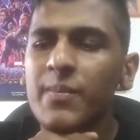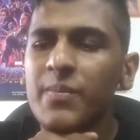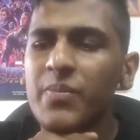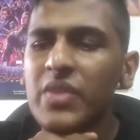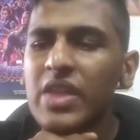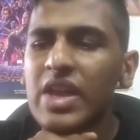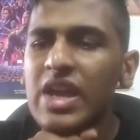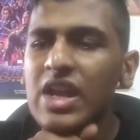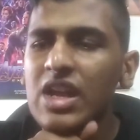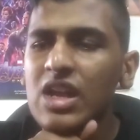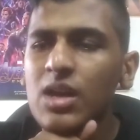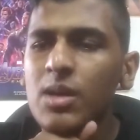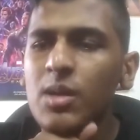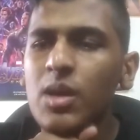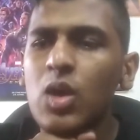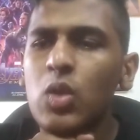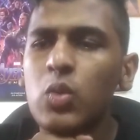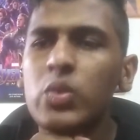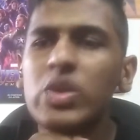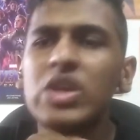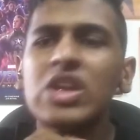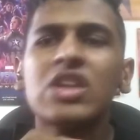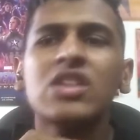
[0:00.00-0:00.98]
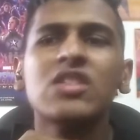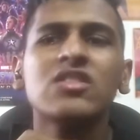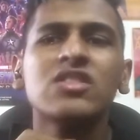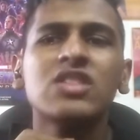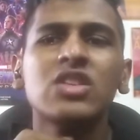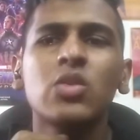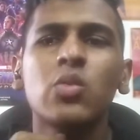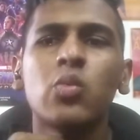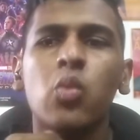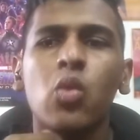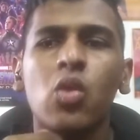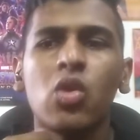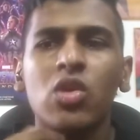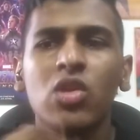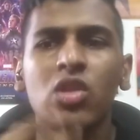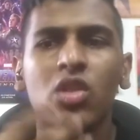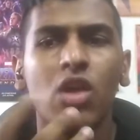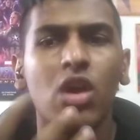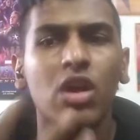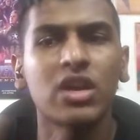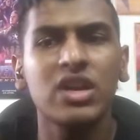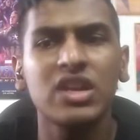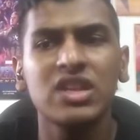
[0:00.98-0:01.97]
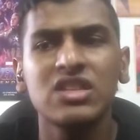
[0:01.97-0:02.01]
And are we gonna see
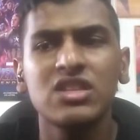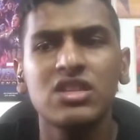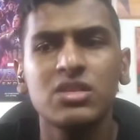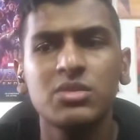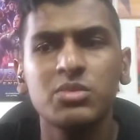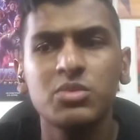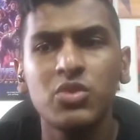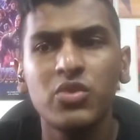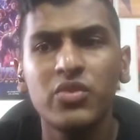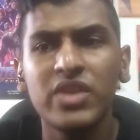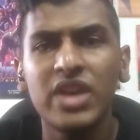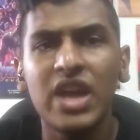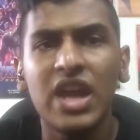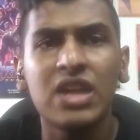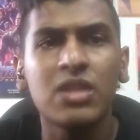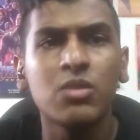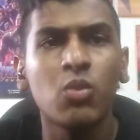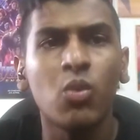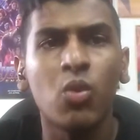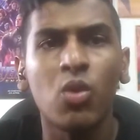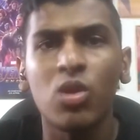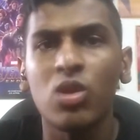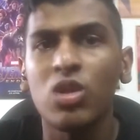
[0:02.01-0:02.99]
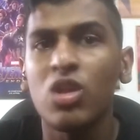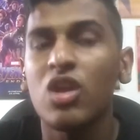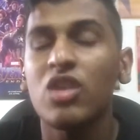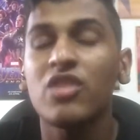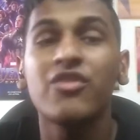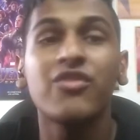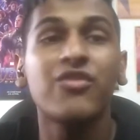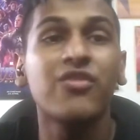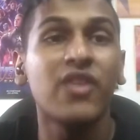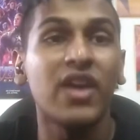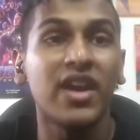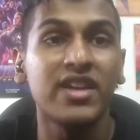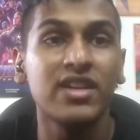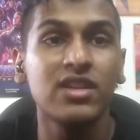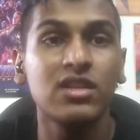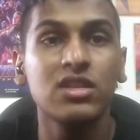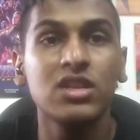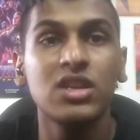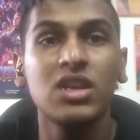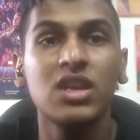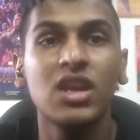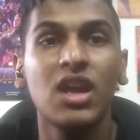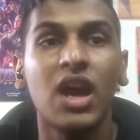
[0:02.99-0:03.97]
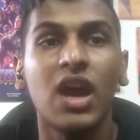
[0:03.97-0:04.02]
Warlock in this movie? Adam Warlock
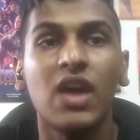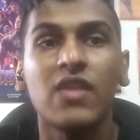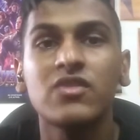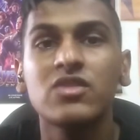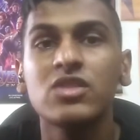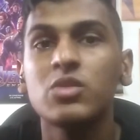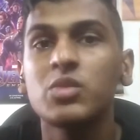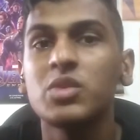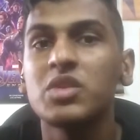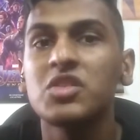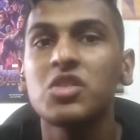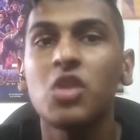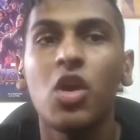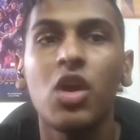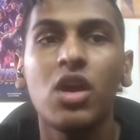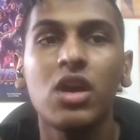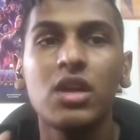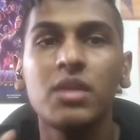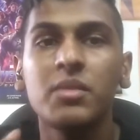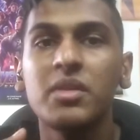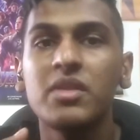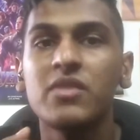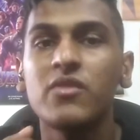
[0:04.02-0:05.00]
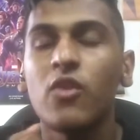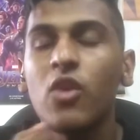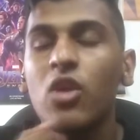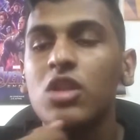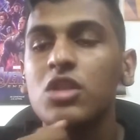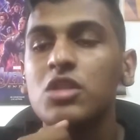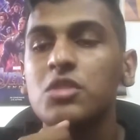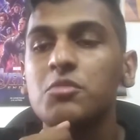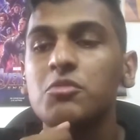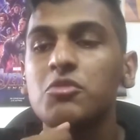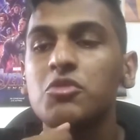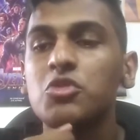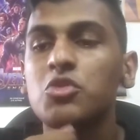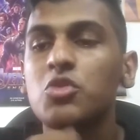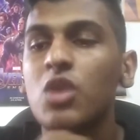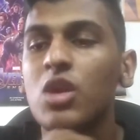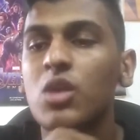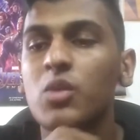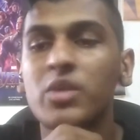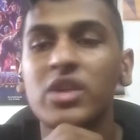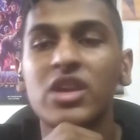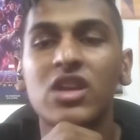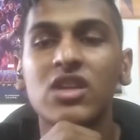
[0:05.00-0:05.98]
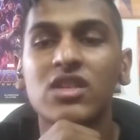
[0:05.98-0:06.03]
finally, after we saw him in Volume 2,
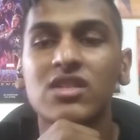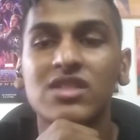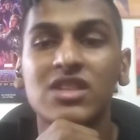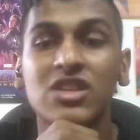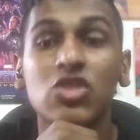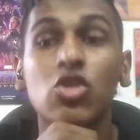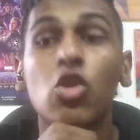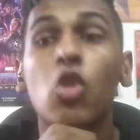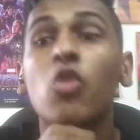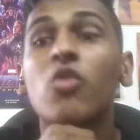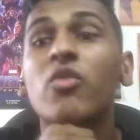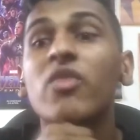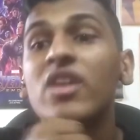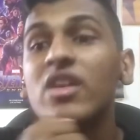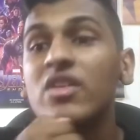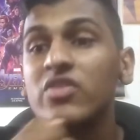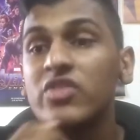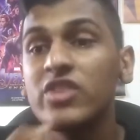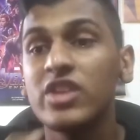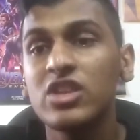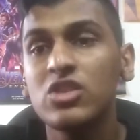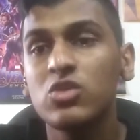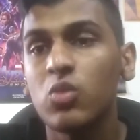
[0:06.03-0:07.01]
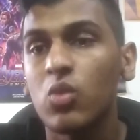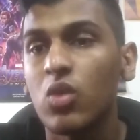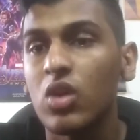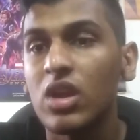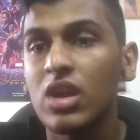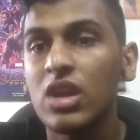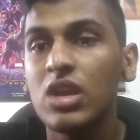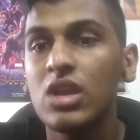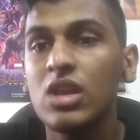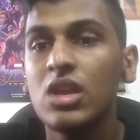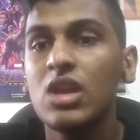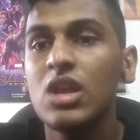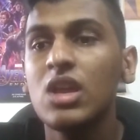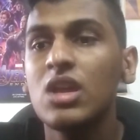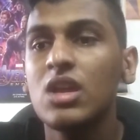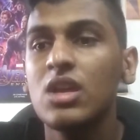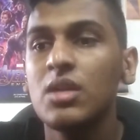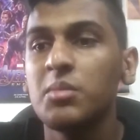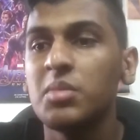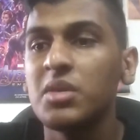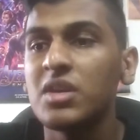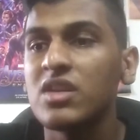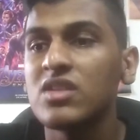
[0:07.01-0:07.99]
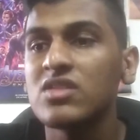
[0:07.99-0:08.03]
are we gonna see Nova in this one?
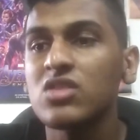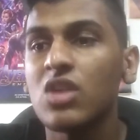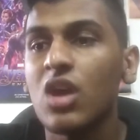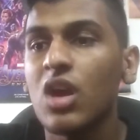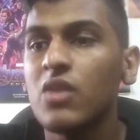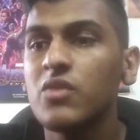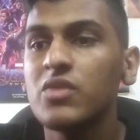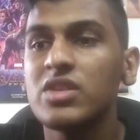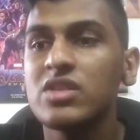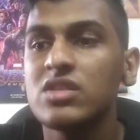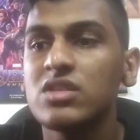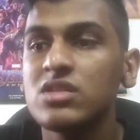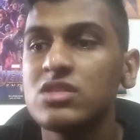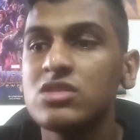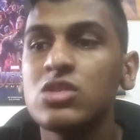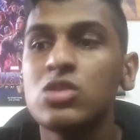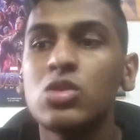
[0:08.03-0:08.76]
Because obviously the